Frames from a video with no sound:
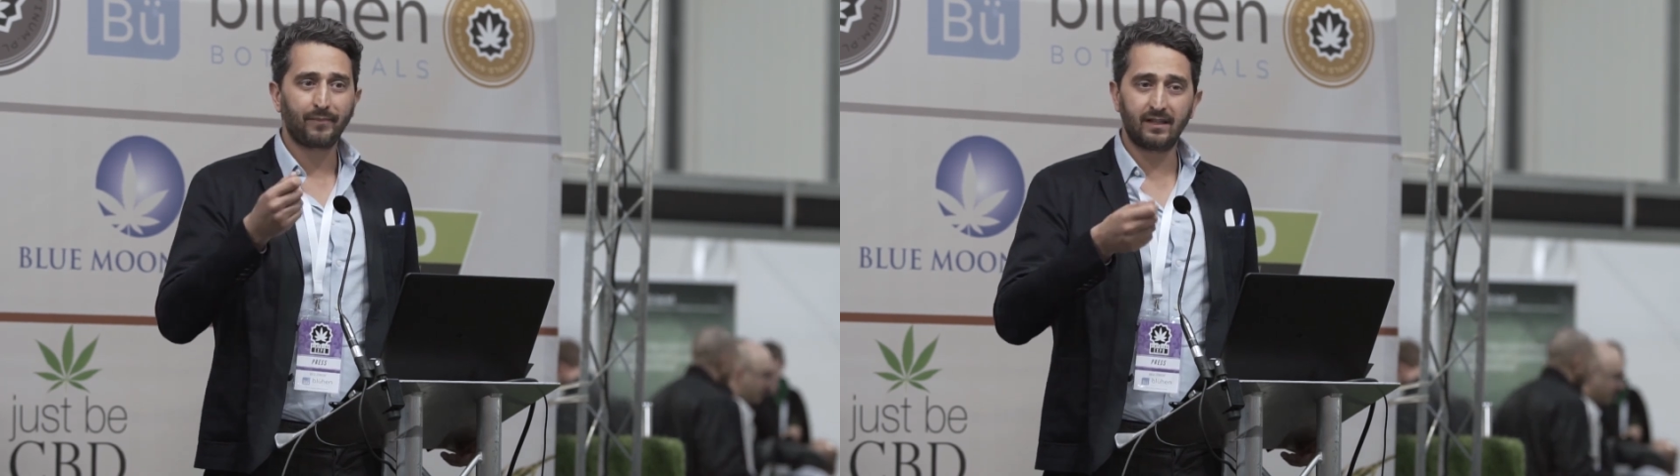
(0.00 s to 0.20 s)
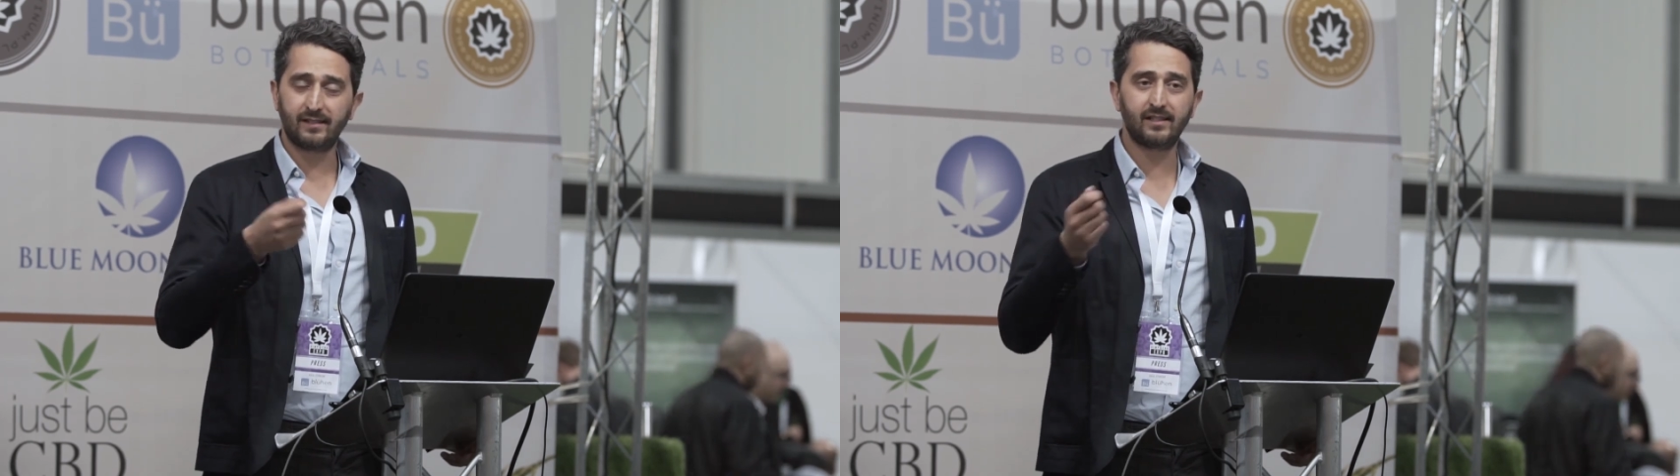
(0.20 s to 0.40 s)

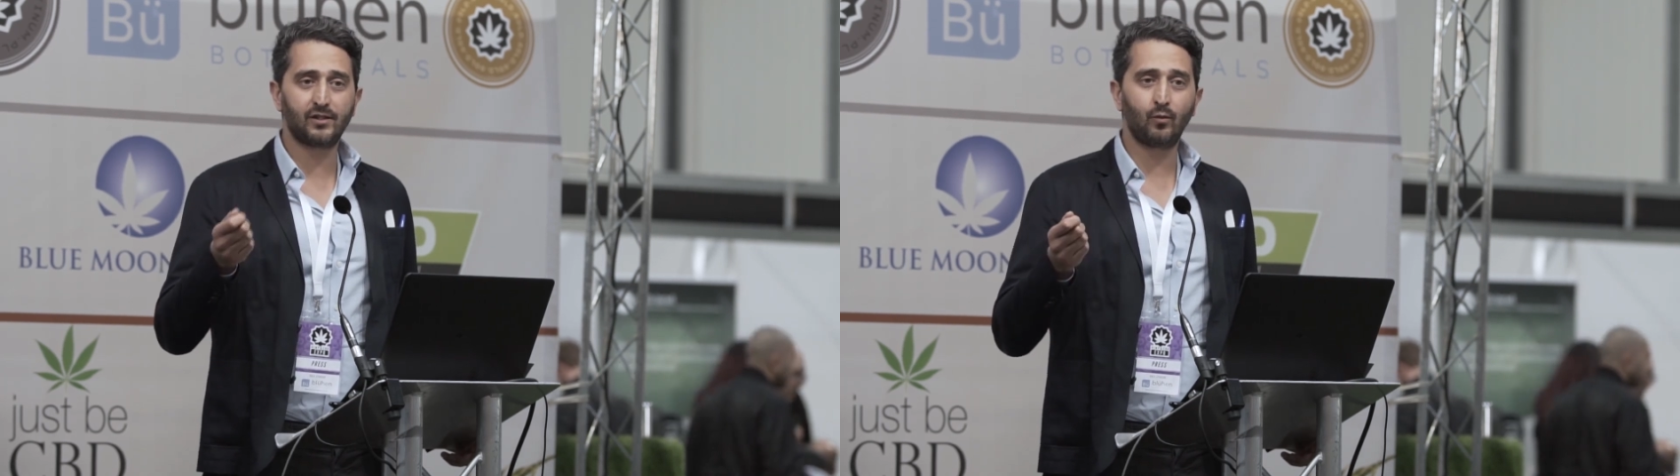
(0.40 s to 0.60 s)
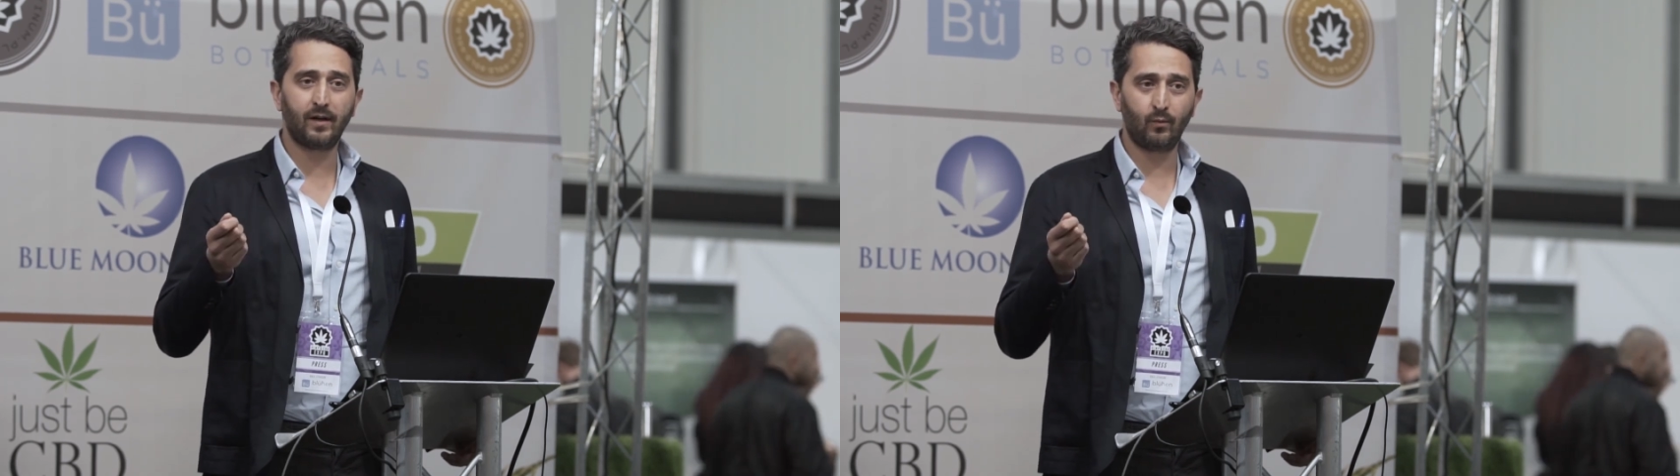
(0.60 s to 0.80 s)
a 6
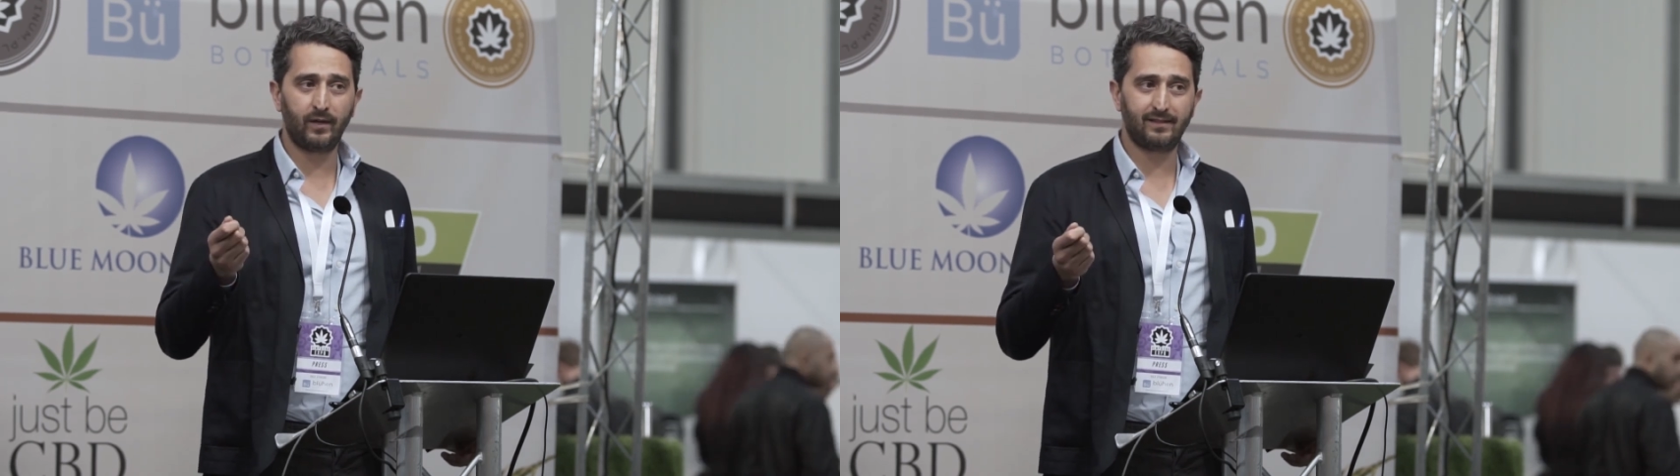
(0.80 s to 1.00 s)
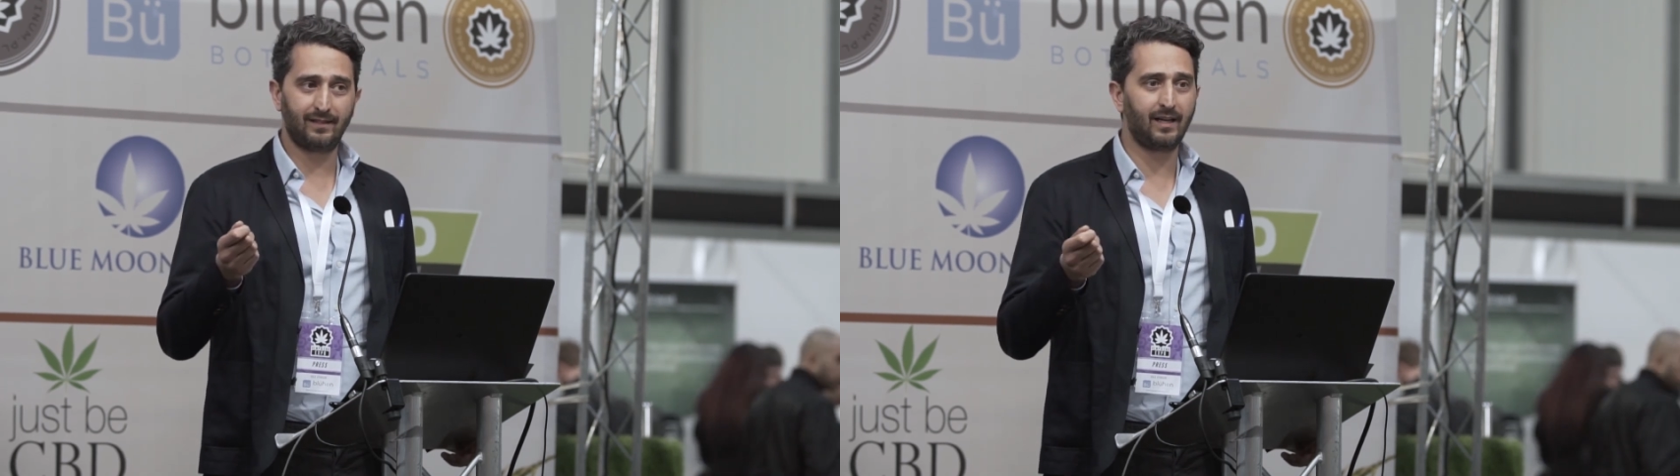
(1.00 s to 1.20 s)
to 8
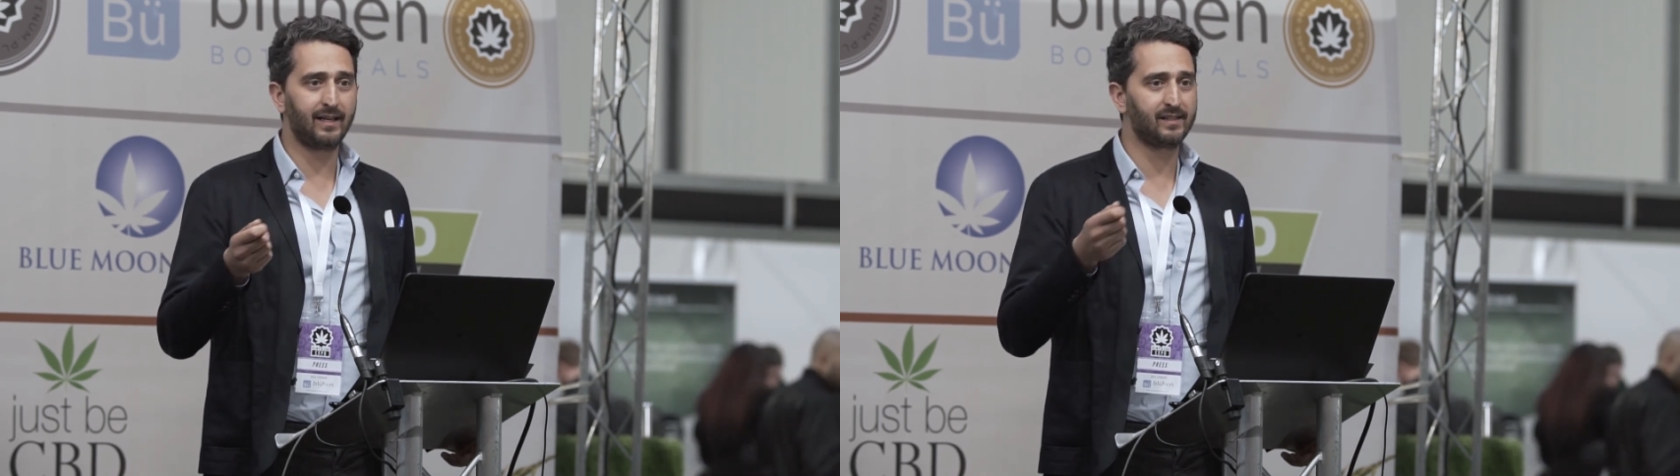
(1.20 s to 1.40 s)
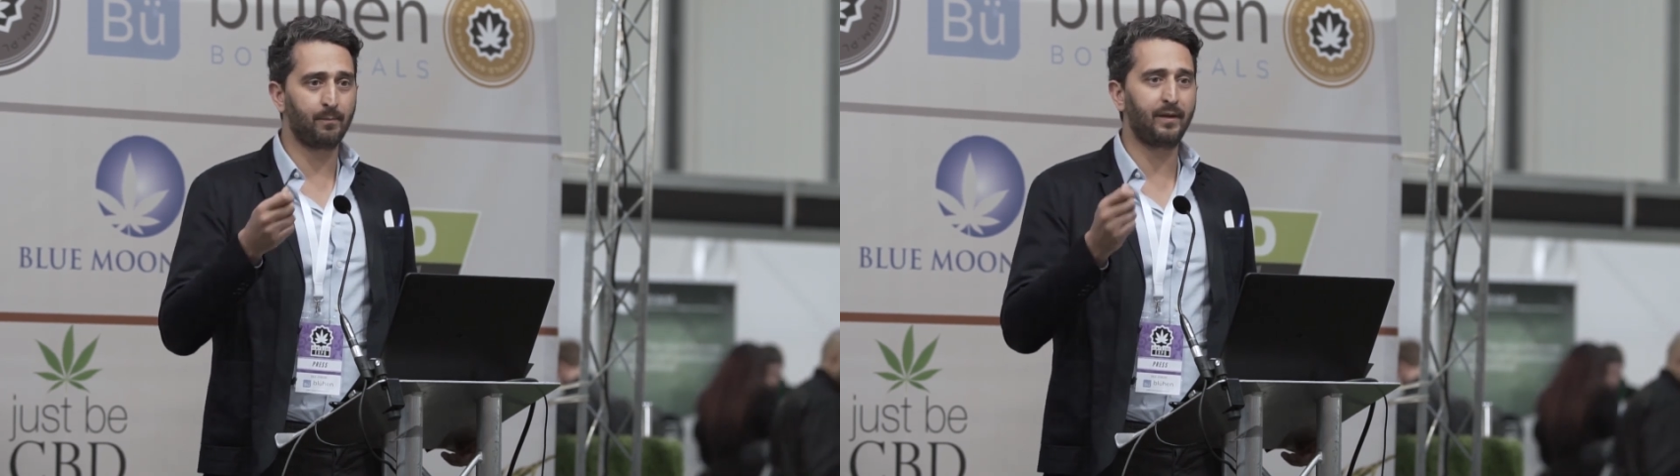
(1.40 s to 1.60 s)
week
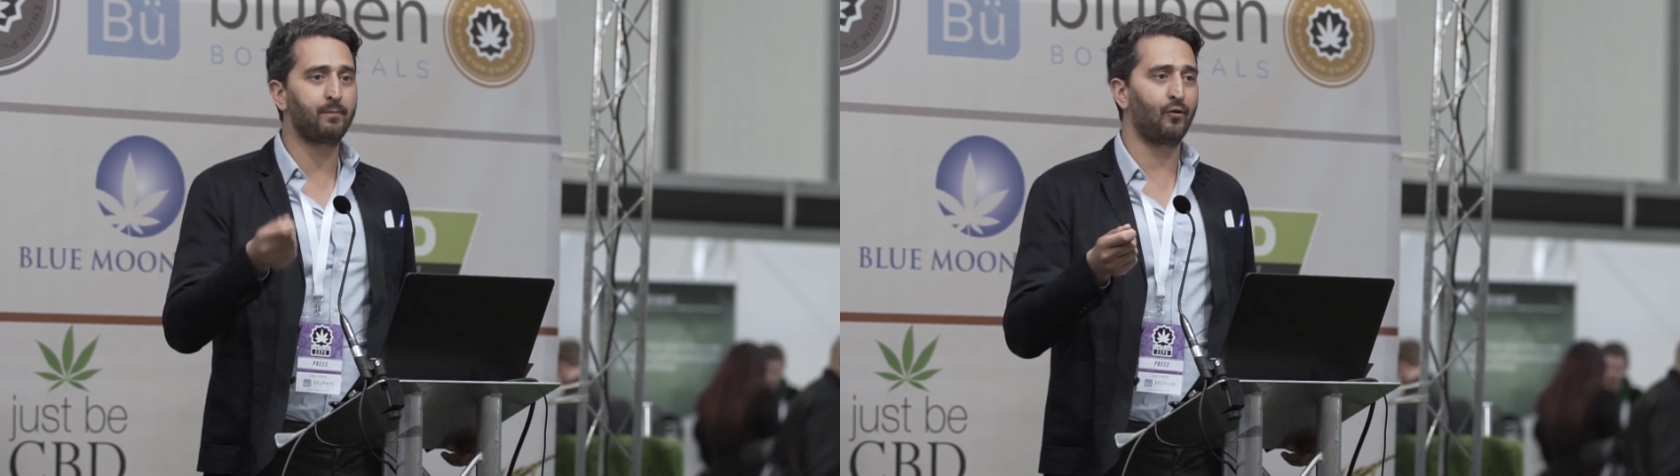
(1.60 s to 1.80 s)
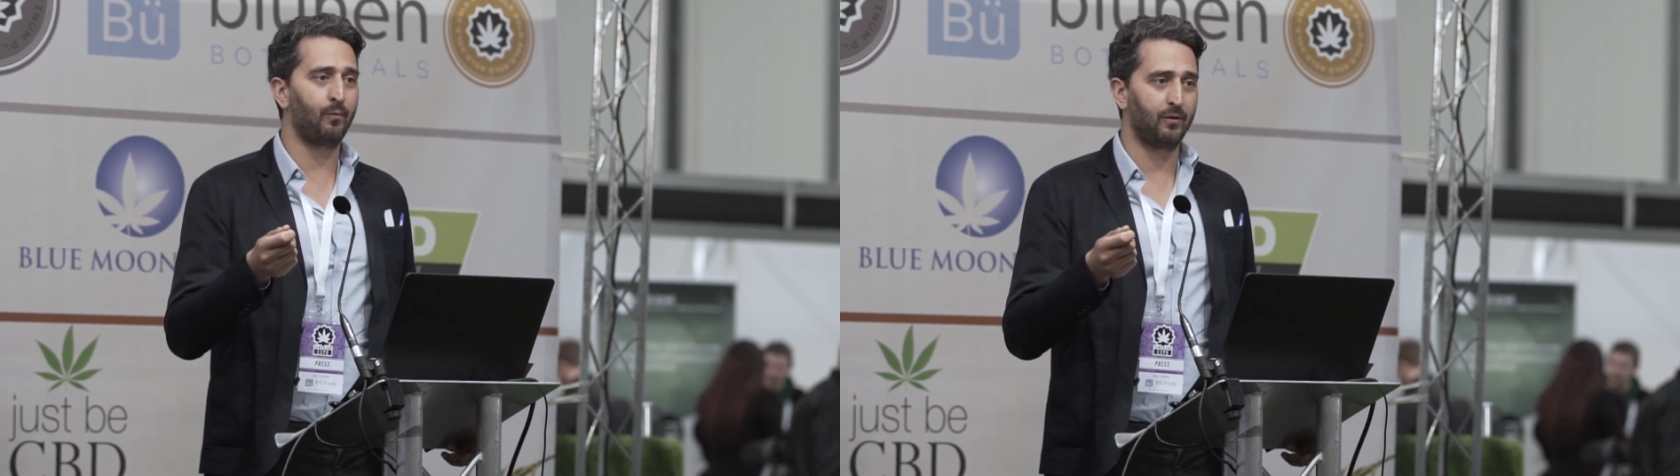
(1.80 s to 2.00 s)
delay is a
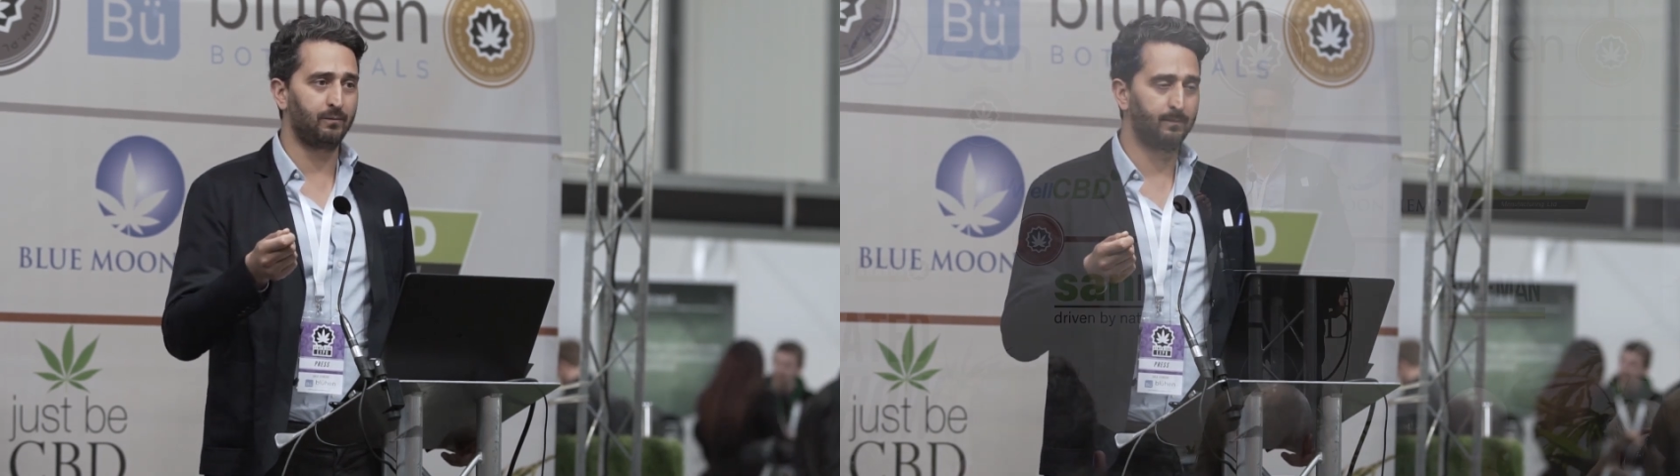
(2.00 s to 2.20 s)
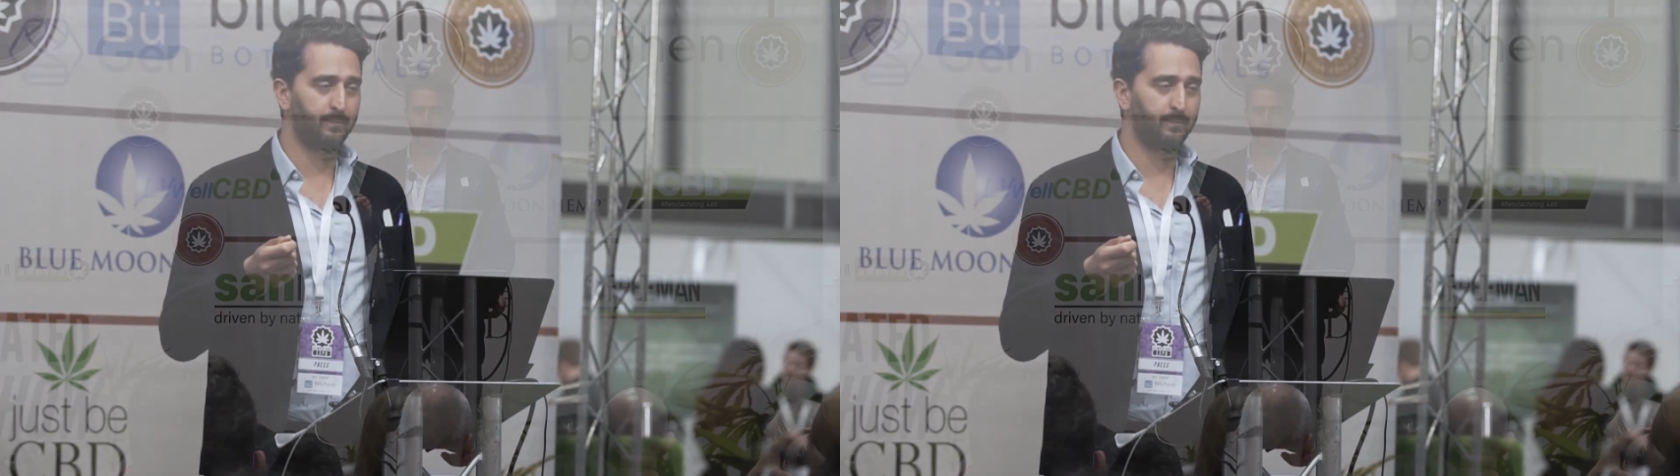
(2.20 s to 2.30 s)
big problem.